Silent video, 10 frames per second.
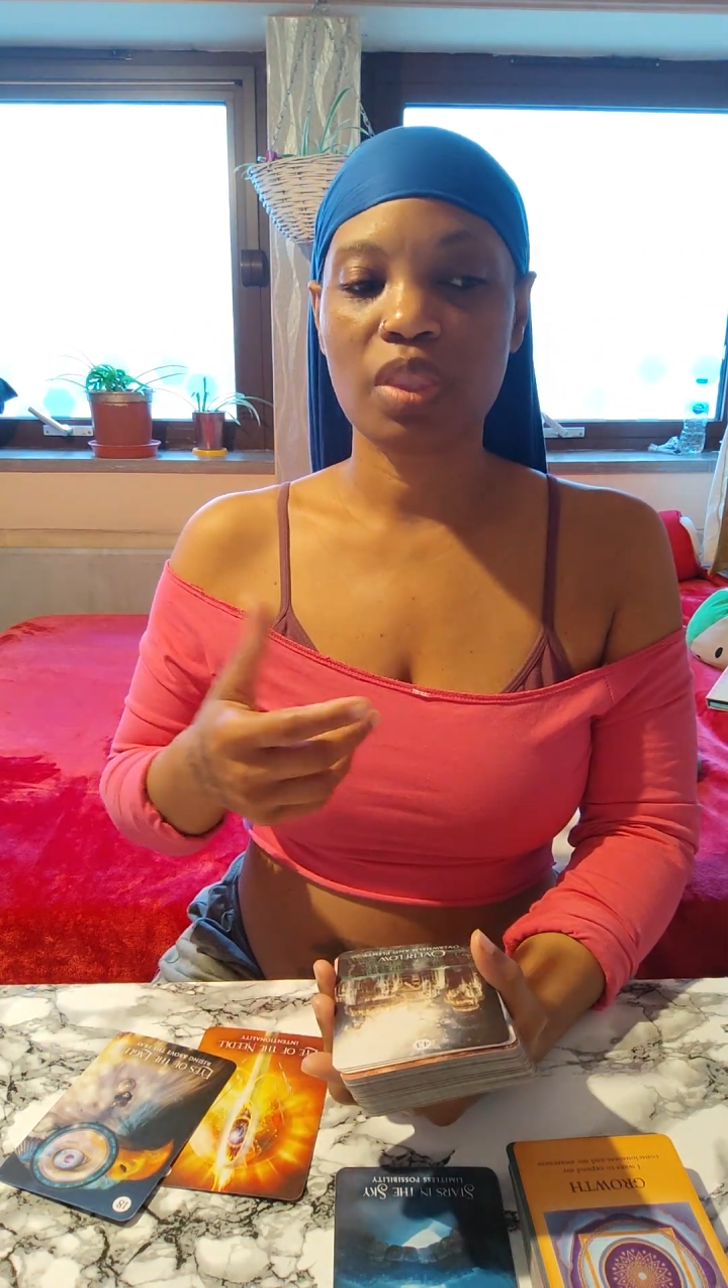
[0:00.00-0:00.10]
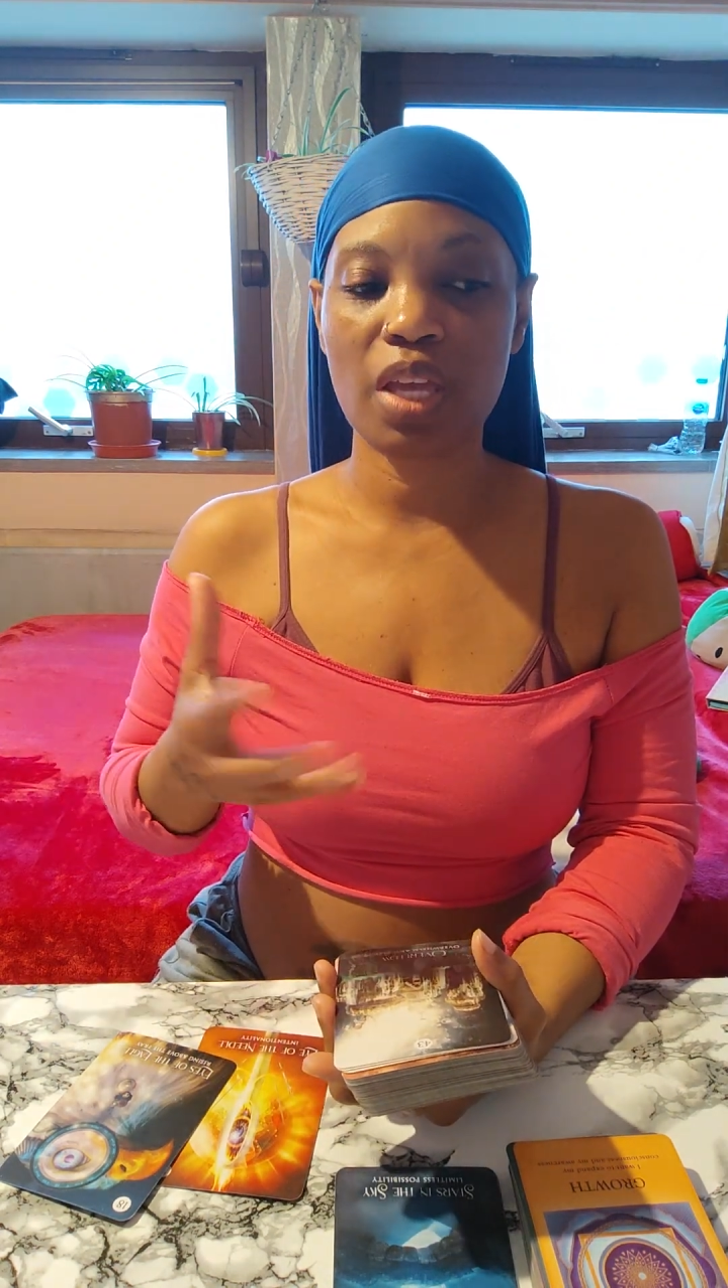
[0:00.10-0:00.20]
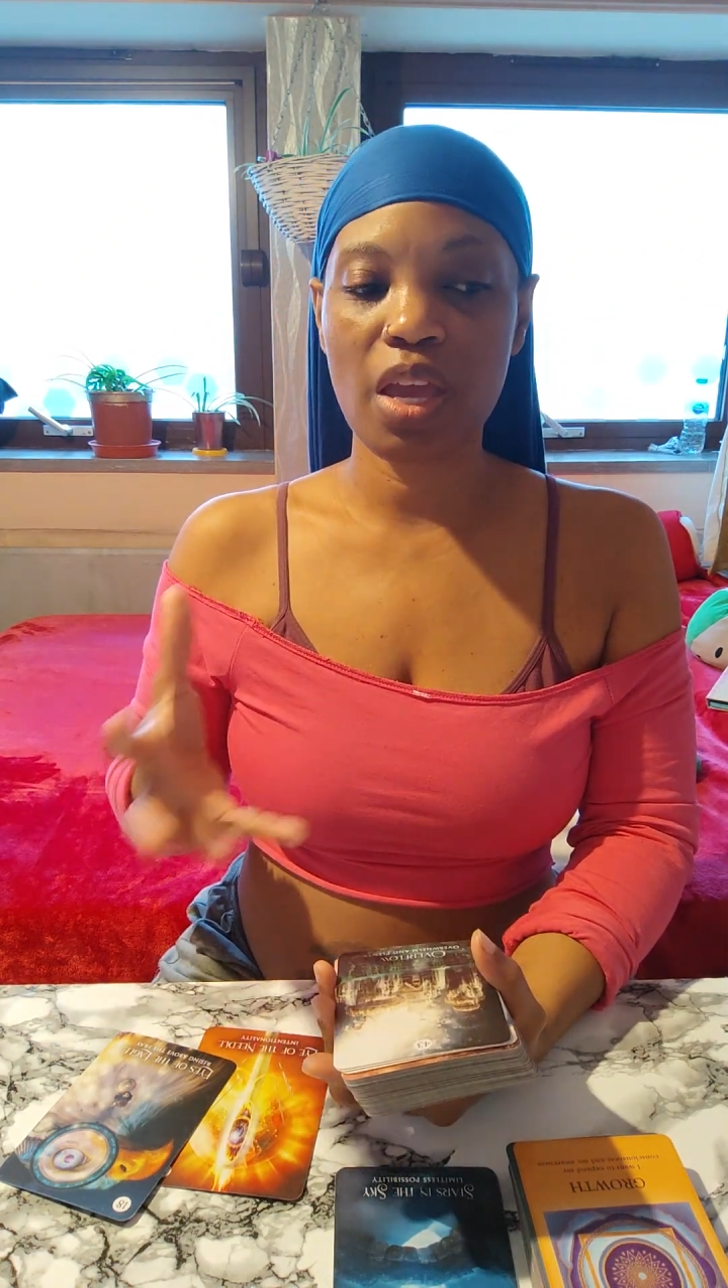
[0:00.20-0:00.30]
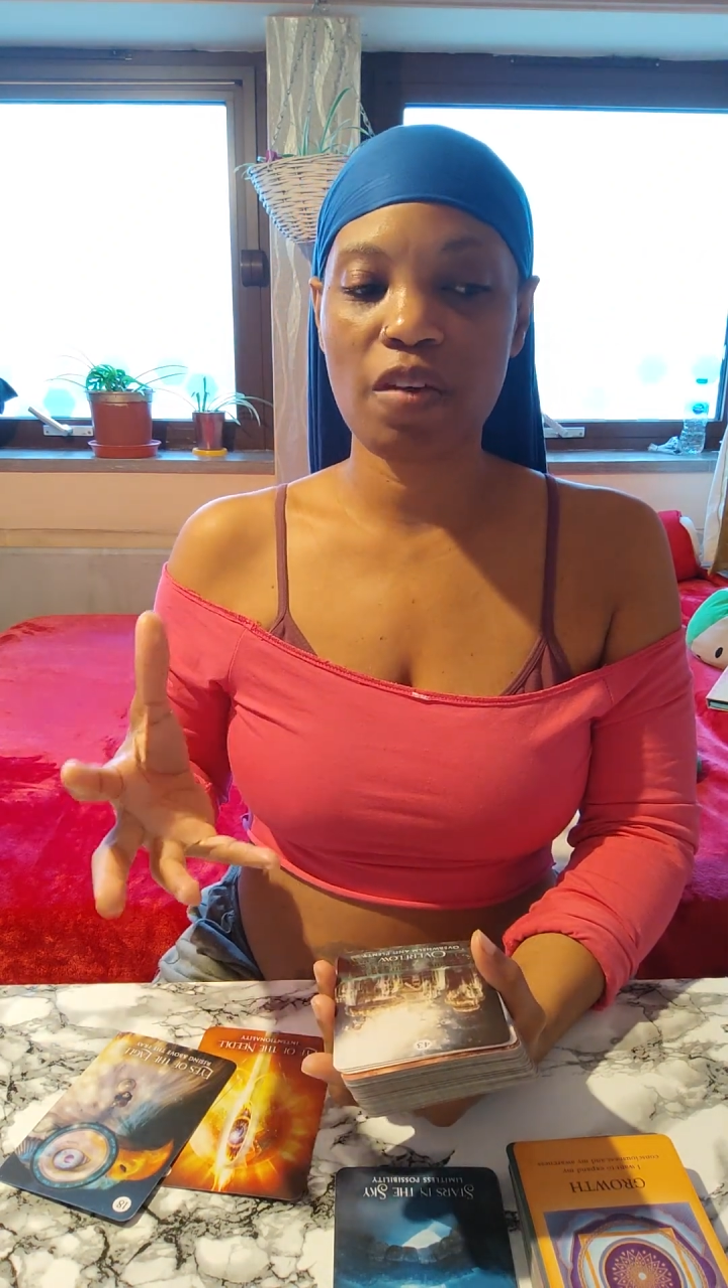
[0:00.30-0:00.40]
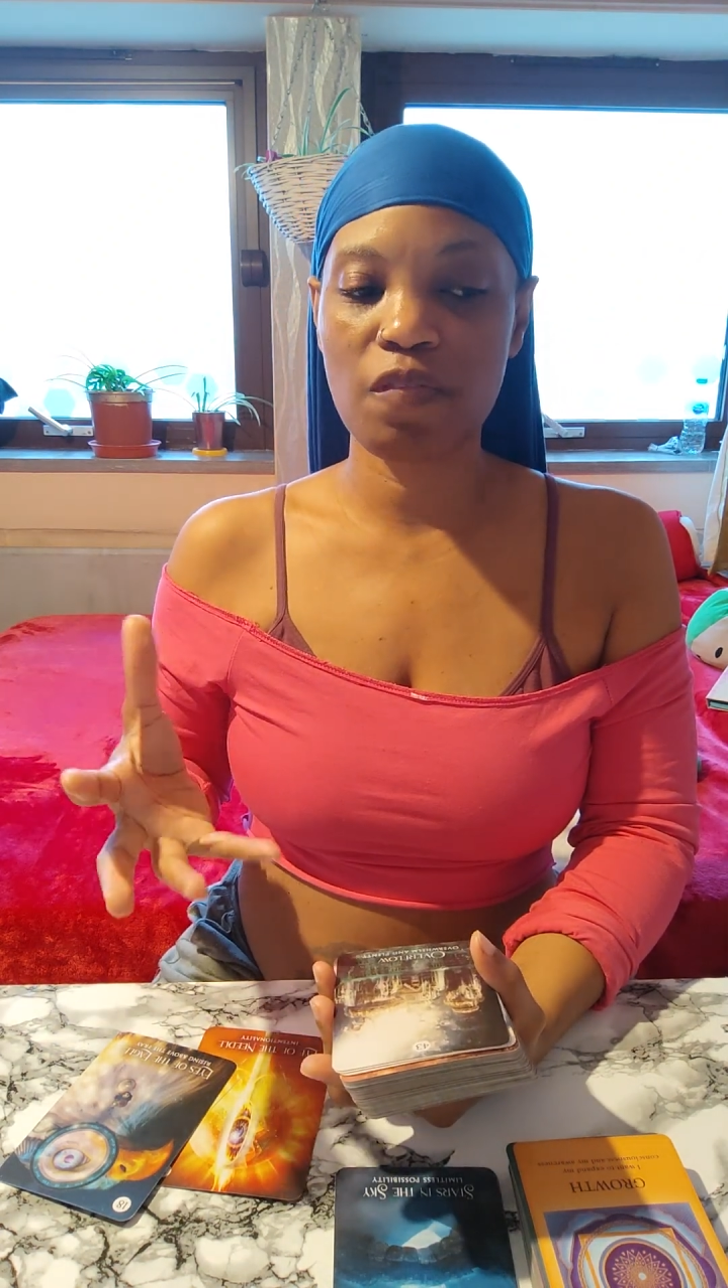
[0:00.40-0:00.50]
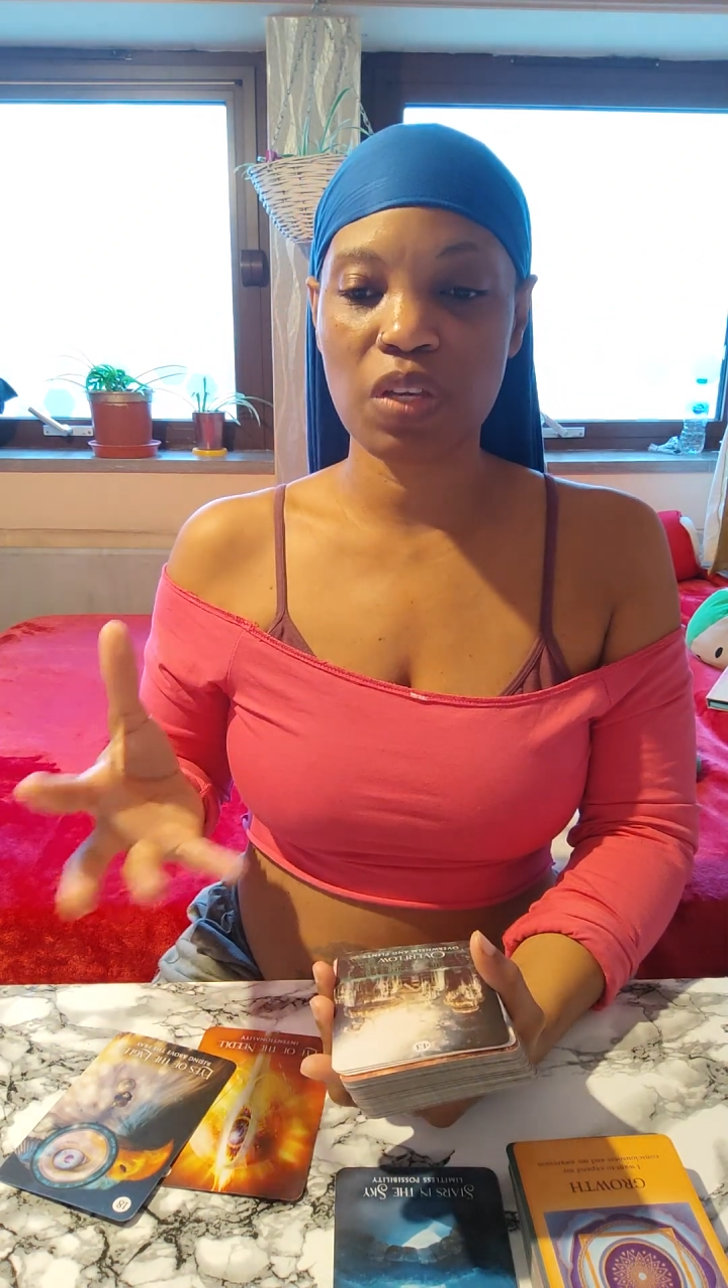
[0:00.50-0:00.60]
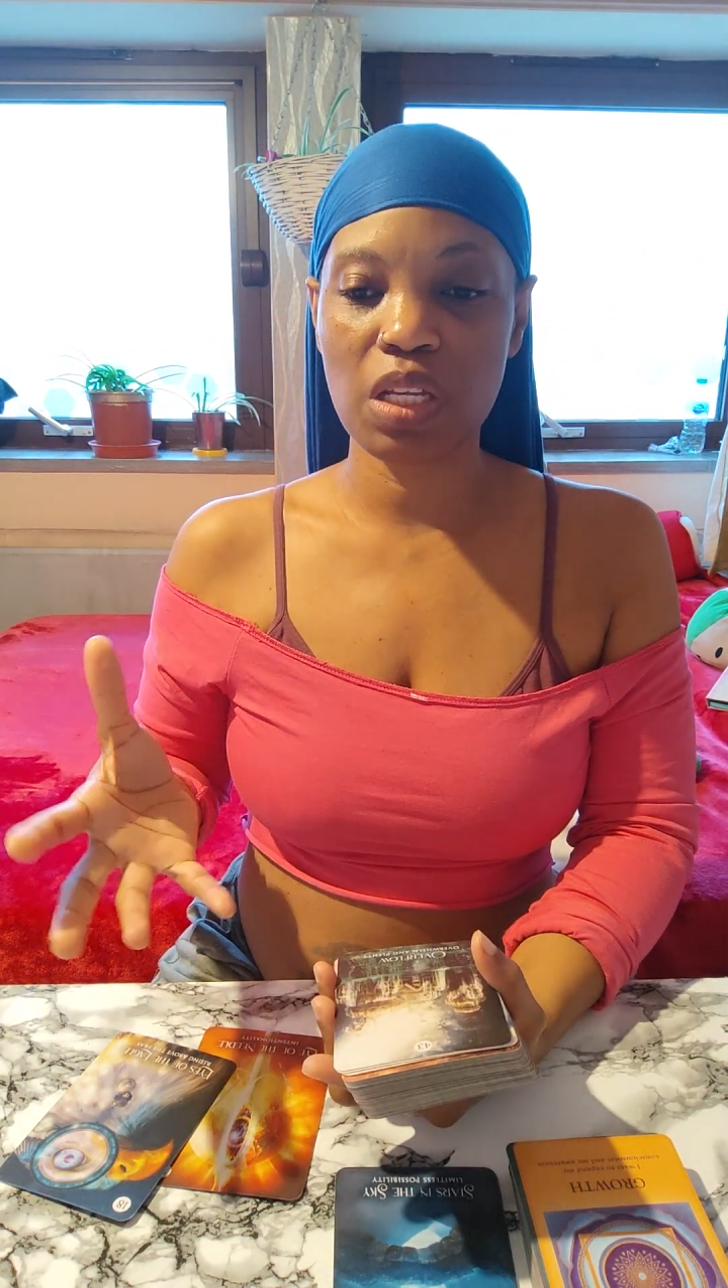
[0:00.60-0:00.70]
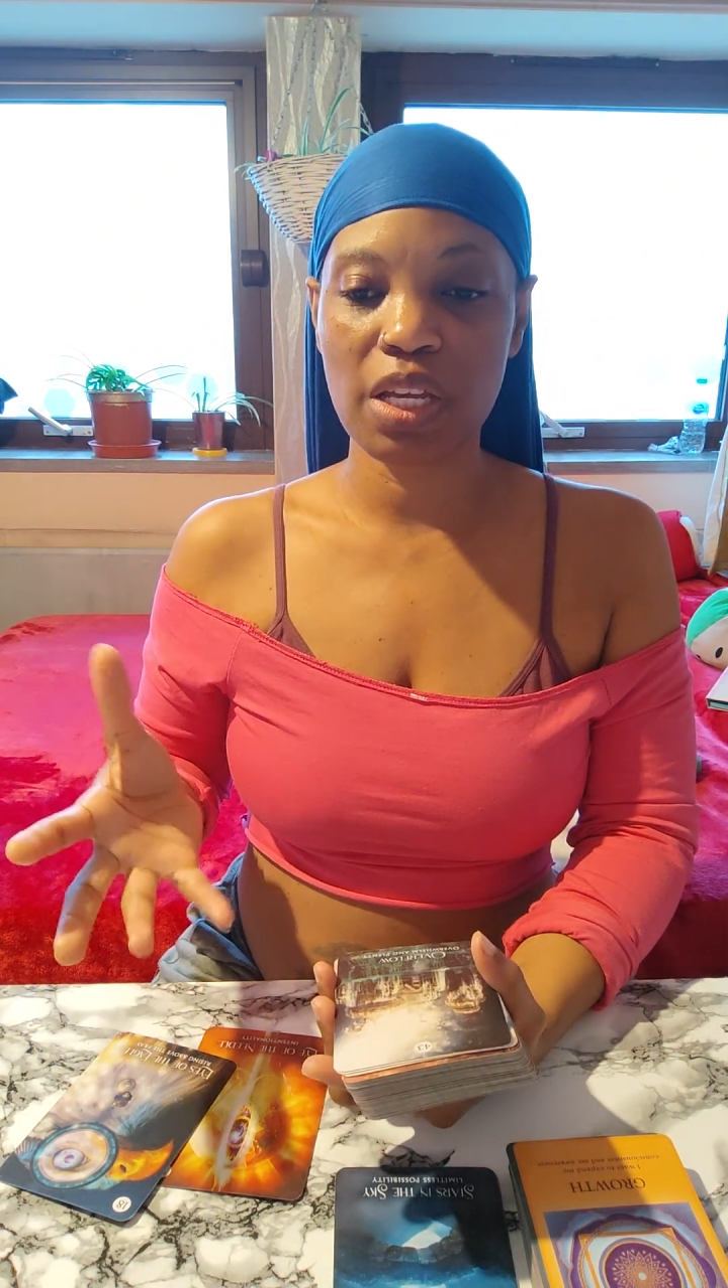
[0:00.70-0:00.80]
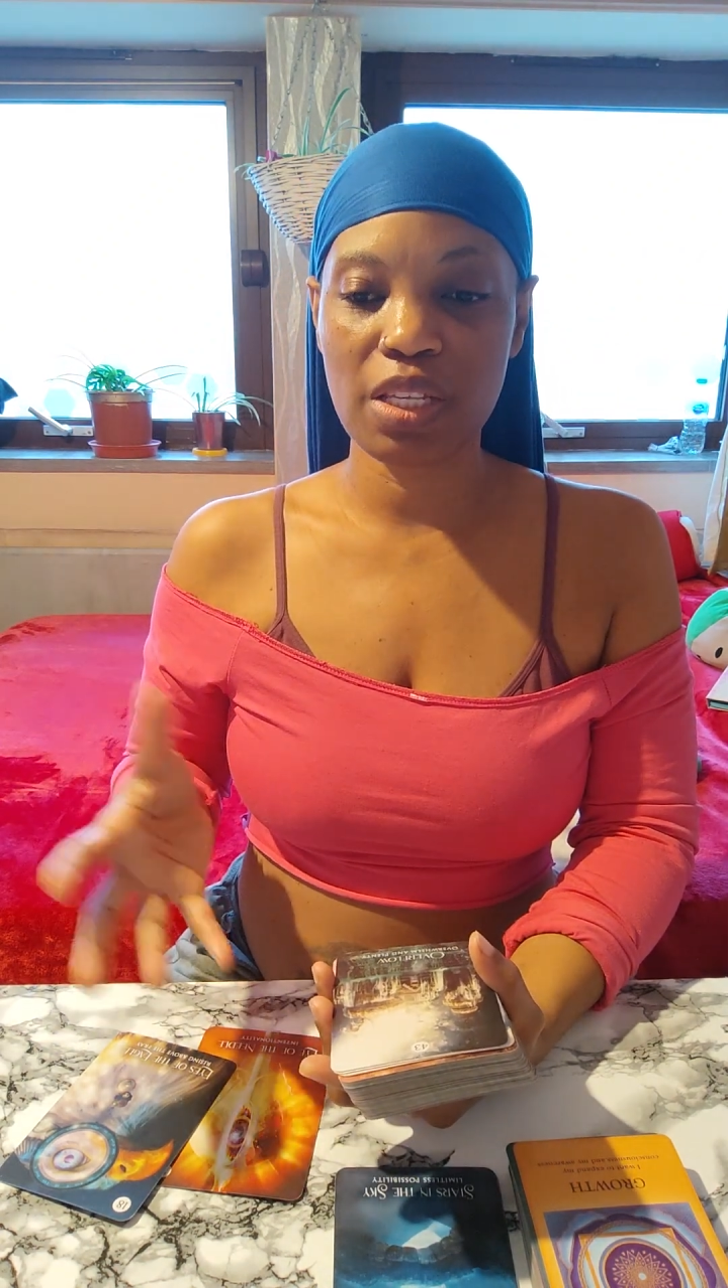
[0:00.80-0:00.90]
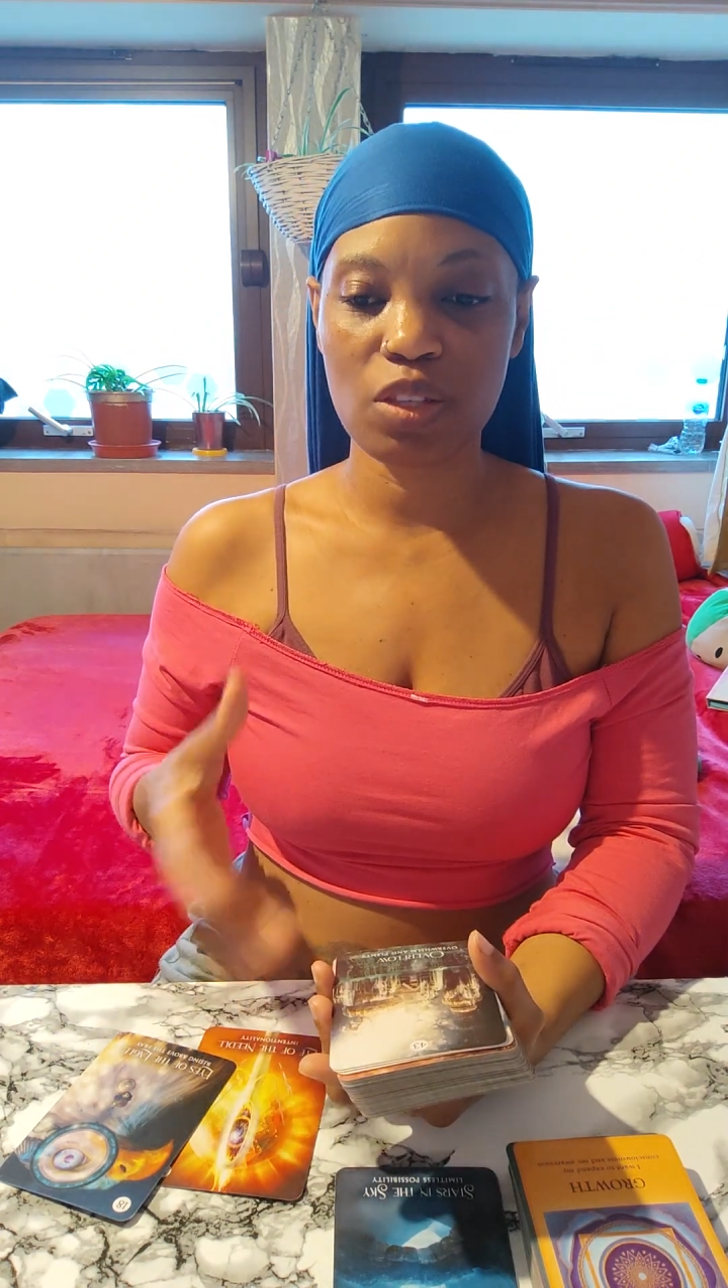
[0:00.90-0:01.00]
their
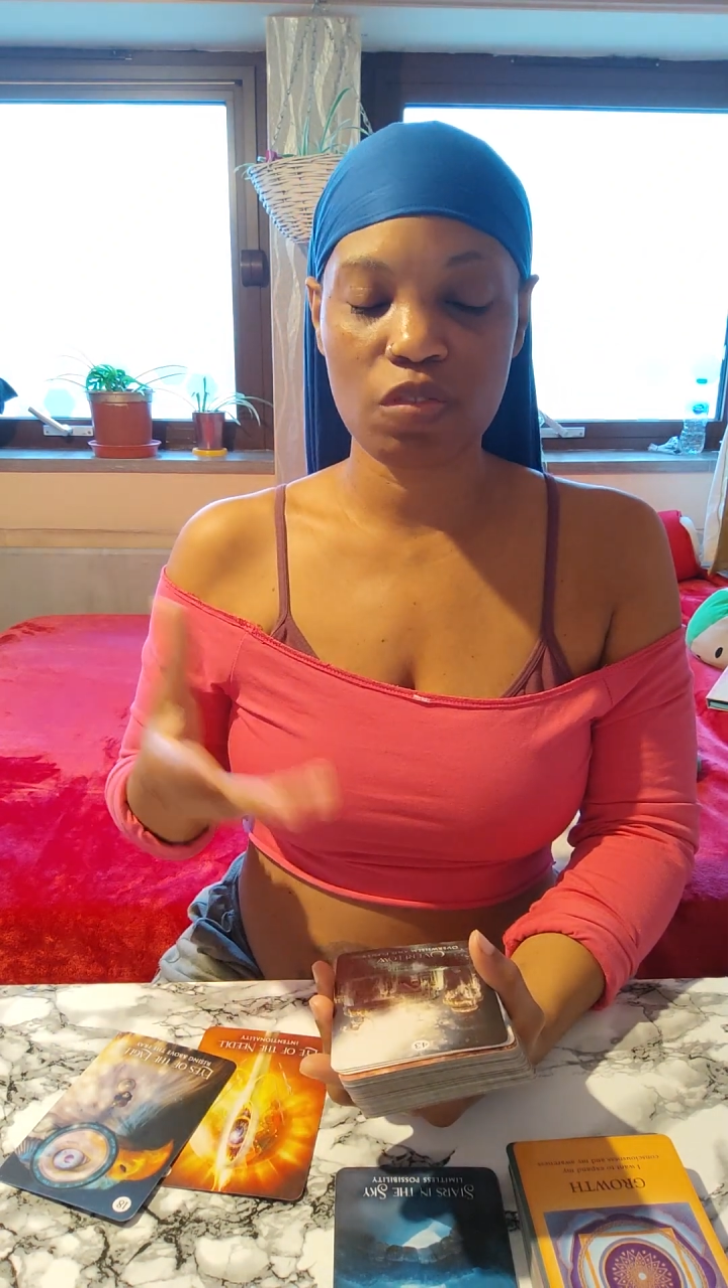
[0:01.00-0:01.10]
feelings